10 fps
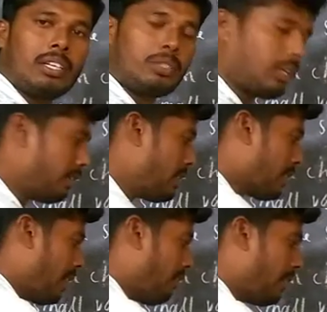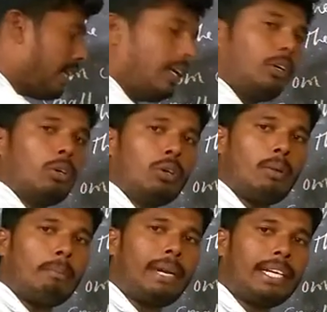So it is converted into
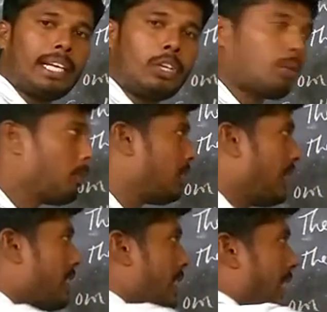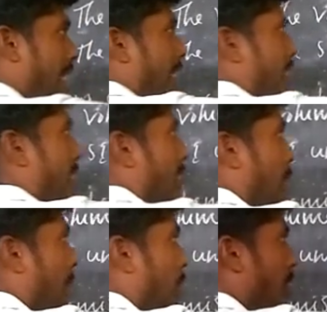meter cube. That is, L is
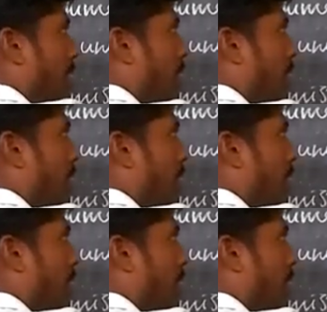nothing but what?